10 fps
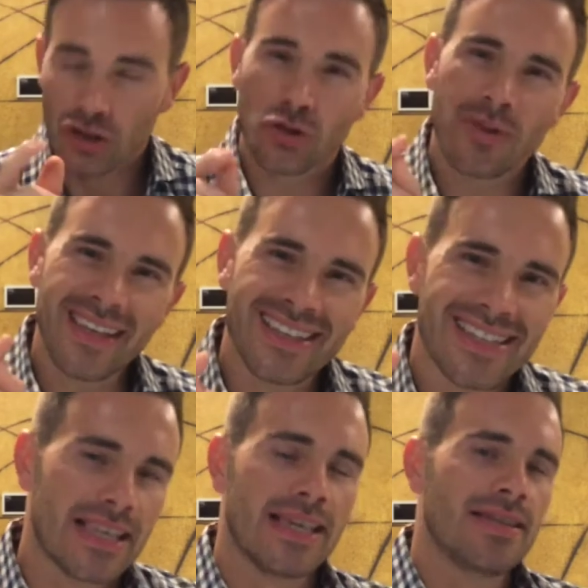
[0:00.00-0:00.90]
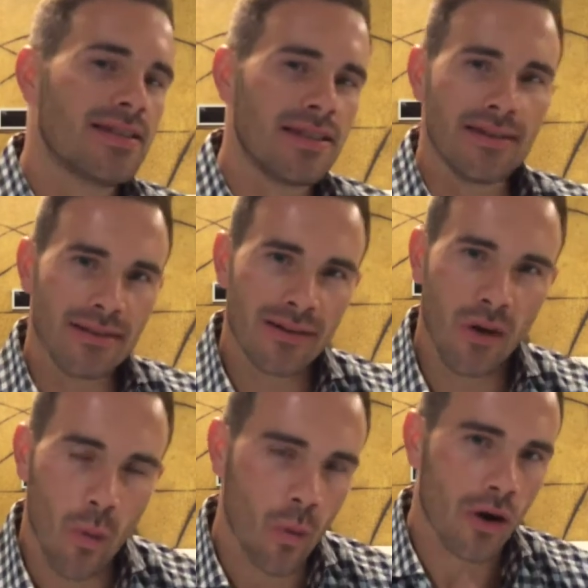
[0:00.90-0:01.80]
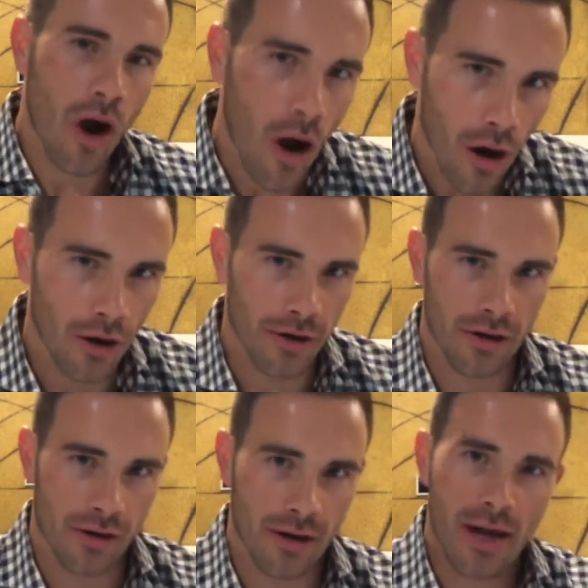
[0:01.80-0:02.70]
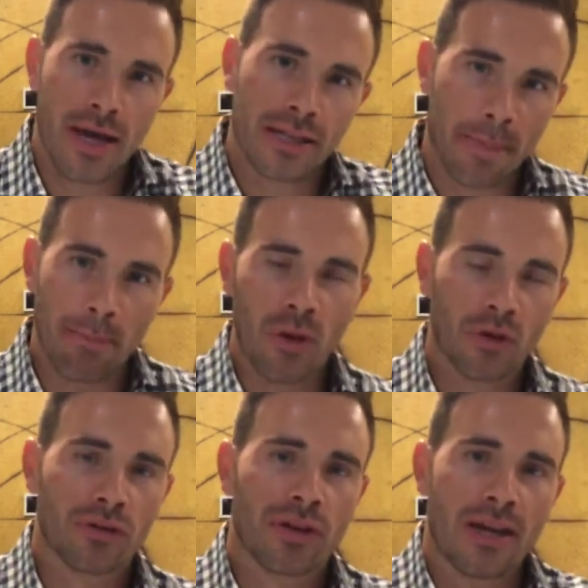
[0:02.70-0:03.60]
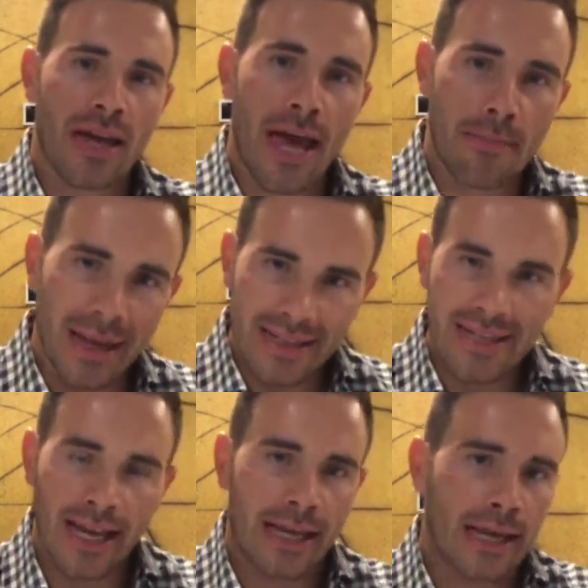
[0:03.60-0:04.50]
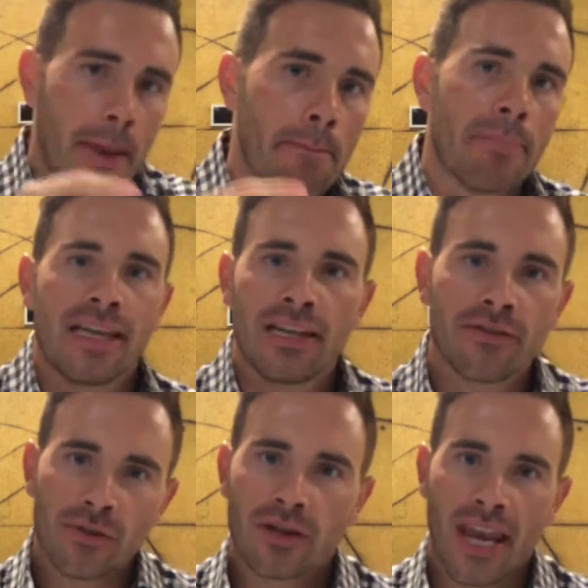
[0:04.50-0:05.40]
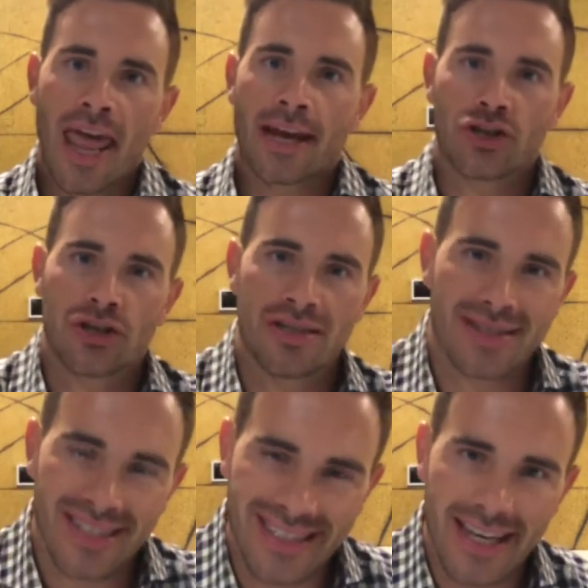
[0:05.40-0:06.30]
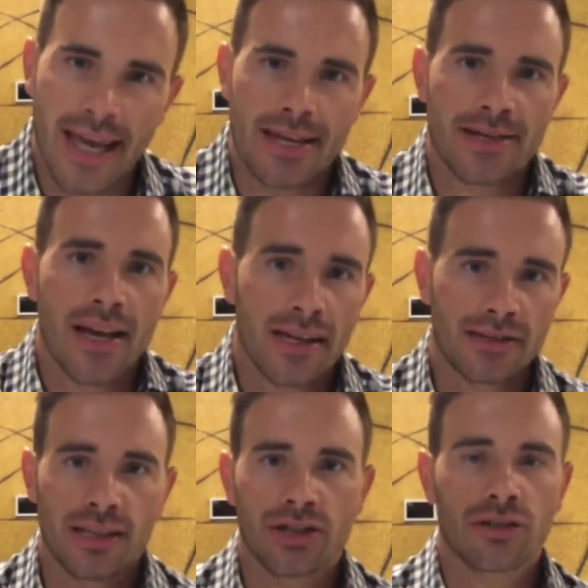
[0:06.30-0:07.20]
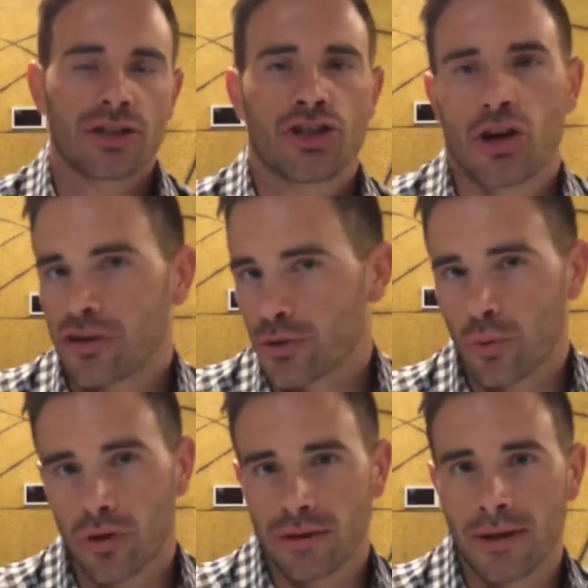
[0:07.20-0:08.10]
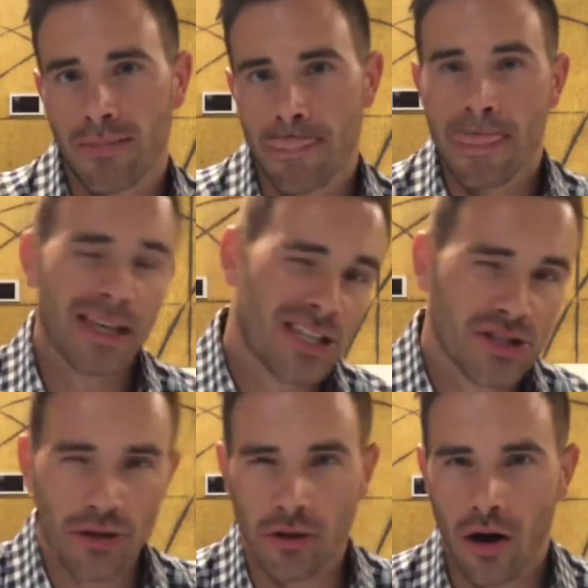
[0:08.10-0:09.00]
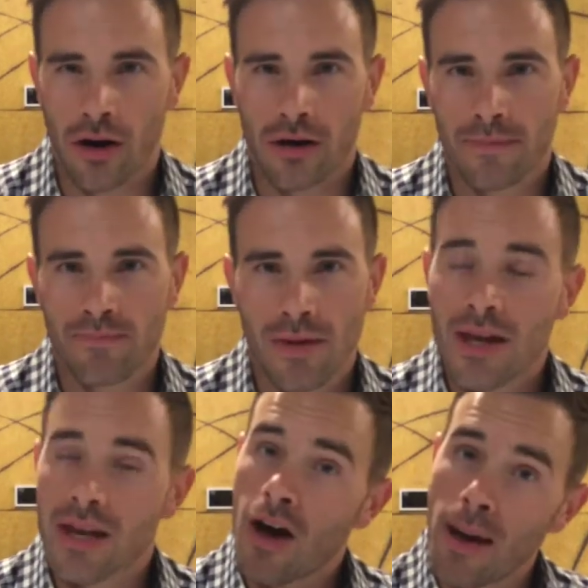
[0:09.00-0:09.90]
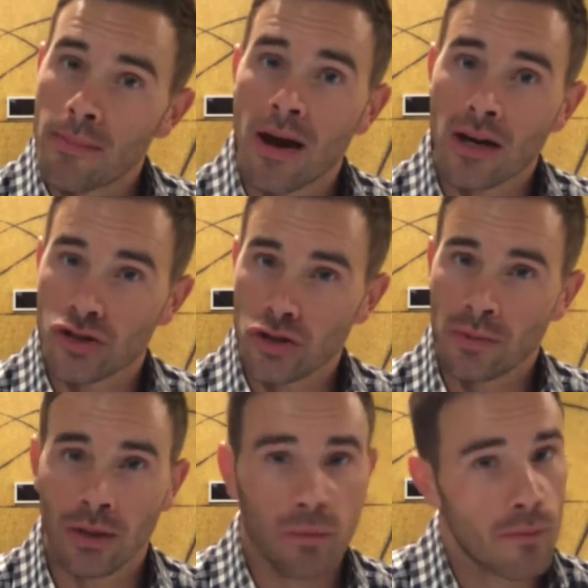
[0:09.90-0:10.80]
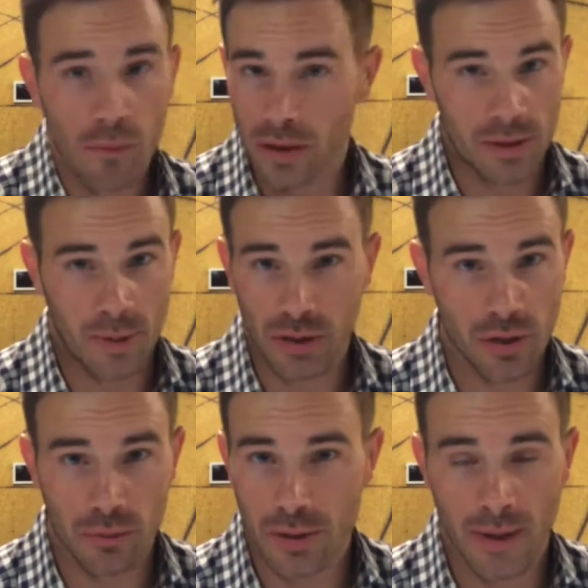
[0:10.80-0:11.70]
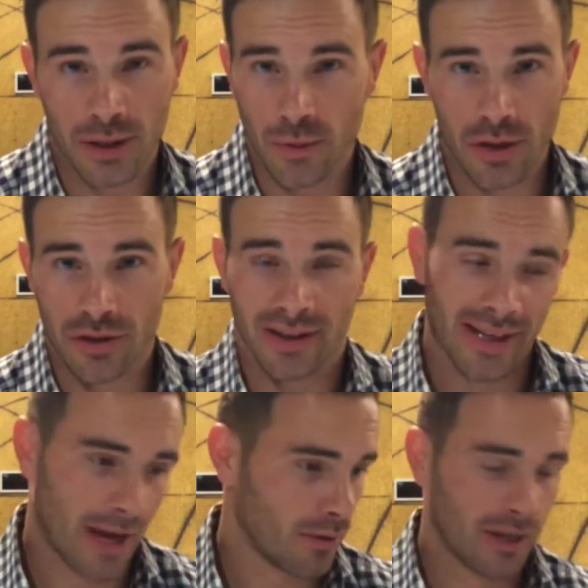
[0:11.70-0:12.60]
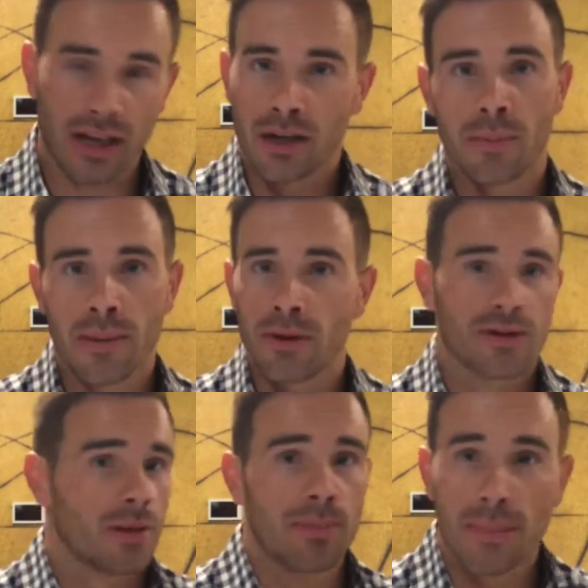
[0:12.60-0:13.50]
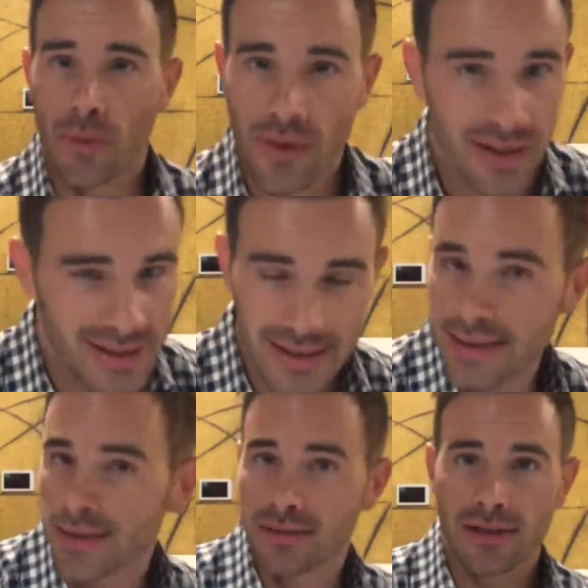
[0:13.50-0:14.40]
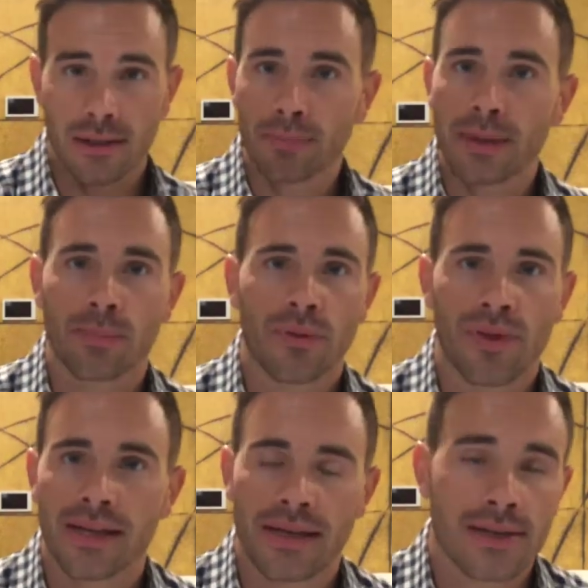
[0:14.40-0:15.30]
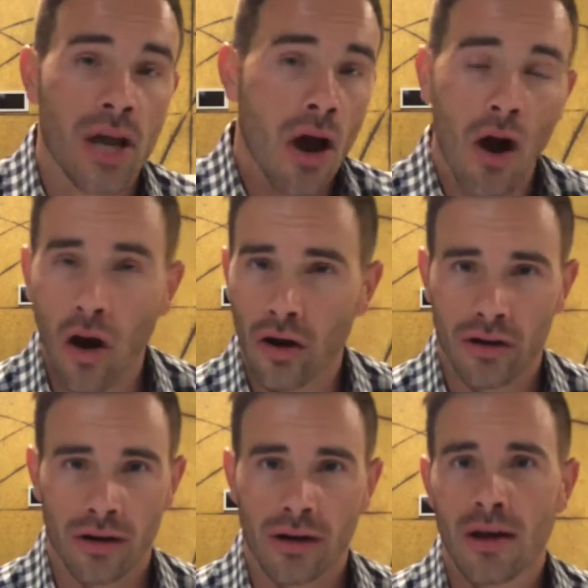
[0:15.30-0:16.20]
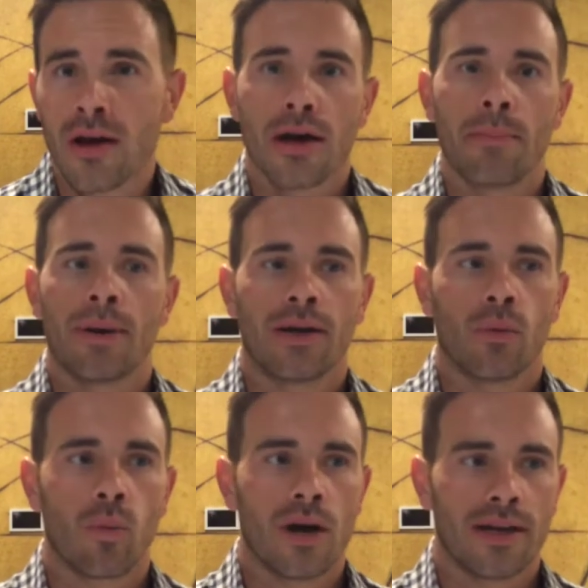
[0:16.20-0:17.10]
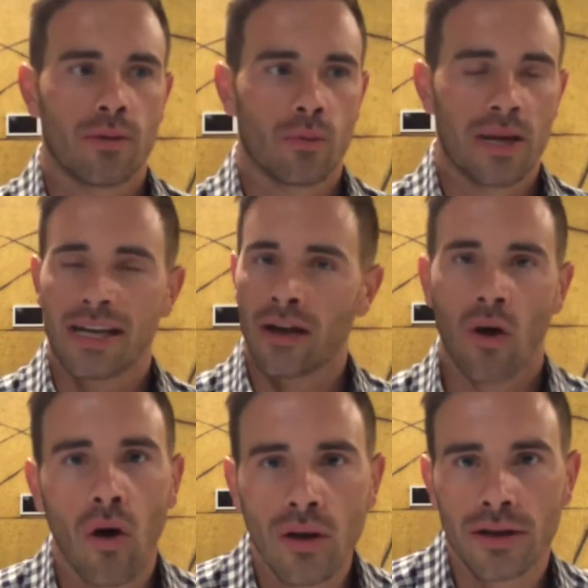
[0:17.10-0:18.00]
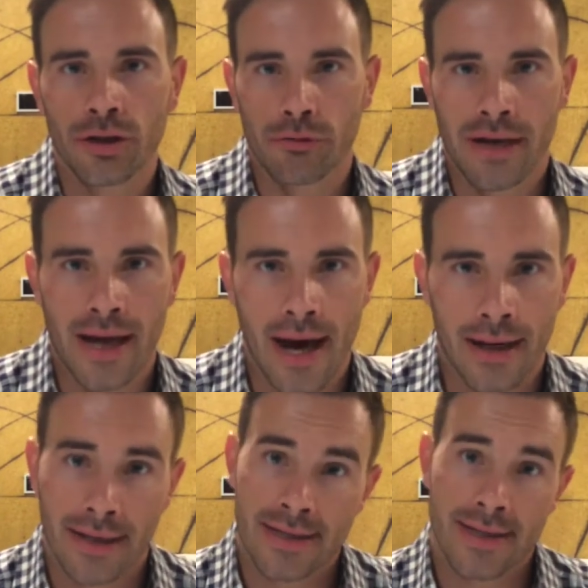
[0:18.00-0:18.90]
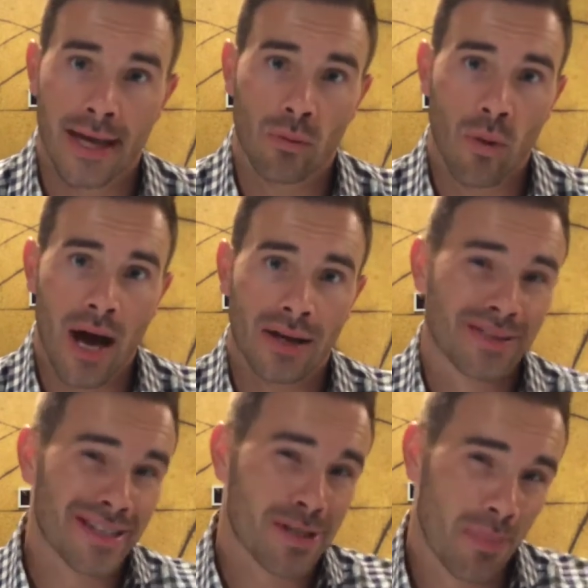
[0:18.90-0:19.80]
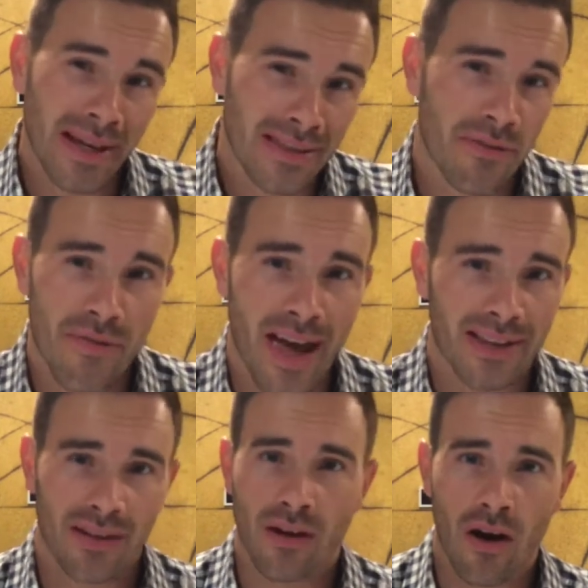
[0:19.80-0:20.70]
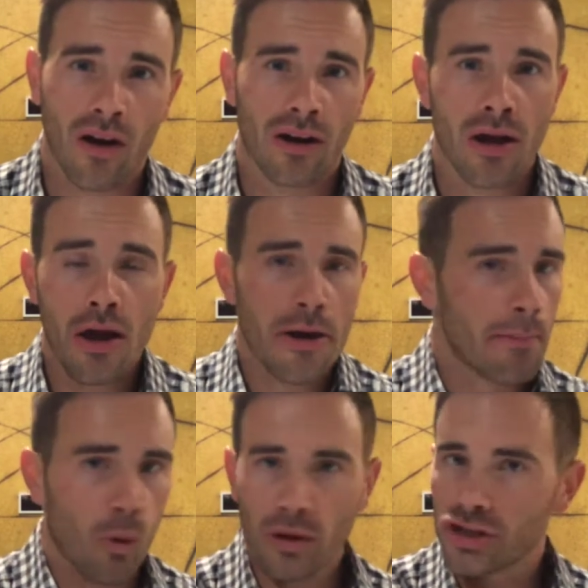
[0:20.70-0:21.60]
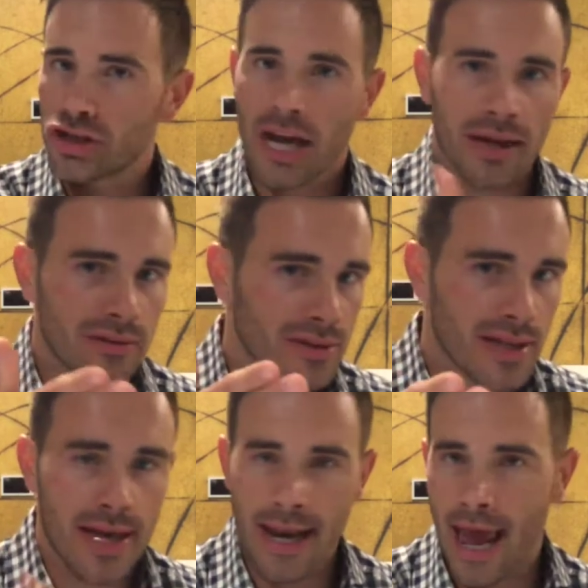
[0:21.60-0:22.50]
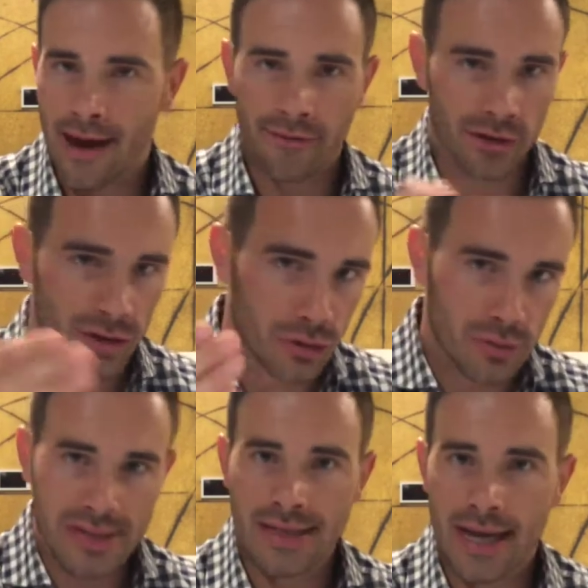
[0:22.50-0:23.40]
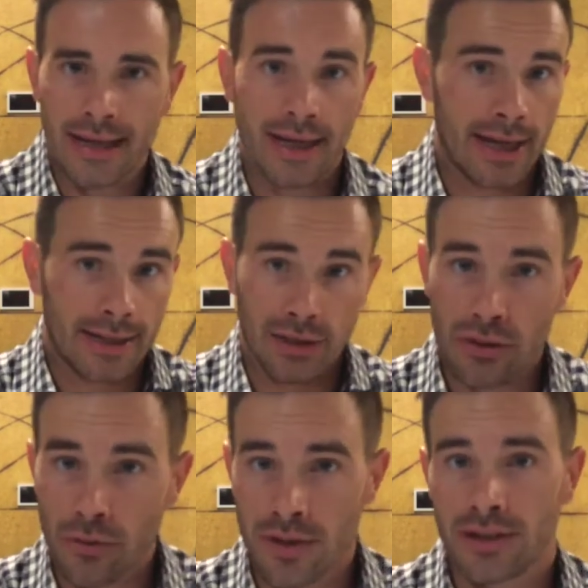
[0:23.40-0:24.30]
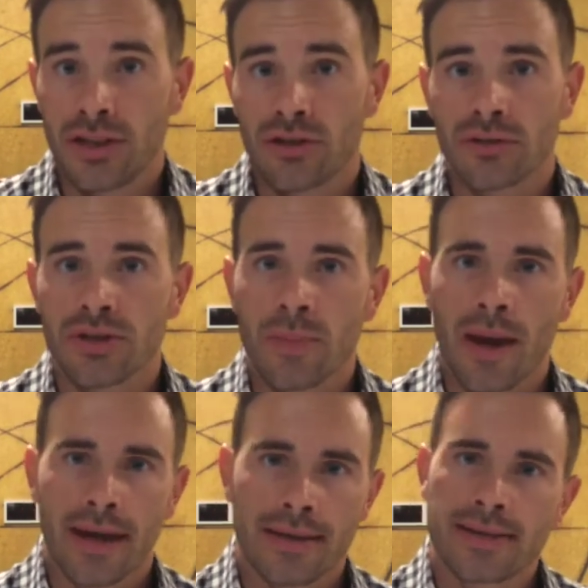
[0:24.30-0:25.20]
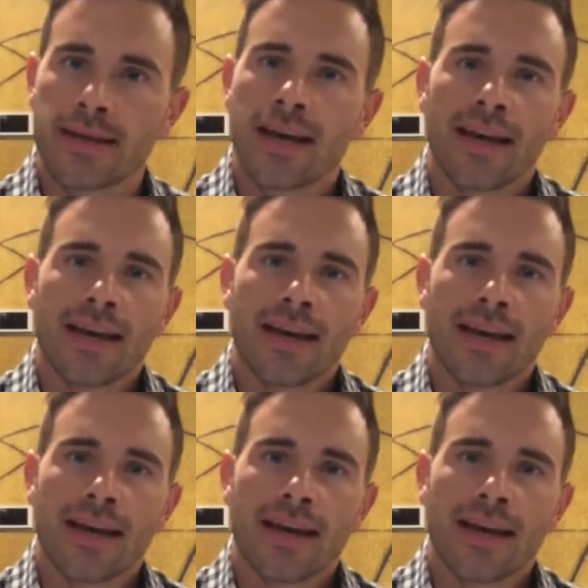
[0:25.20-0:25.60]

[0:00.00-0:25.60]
Do you think it's easier or harder to build and maintain meaningful connections in today's digitally charged world? Easier or harder? Now, I'm assuming, especially the response we get a little bit of both. Some people think it's easier, some people think it's harder, but what we can all agree on is that while, despite the fact there are more channels than ever to stay connected through the digital space,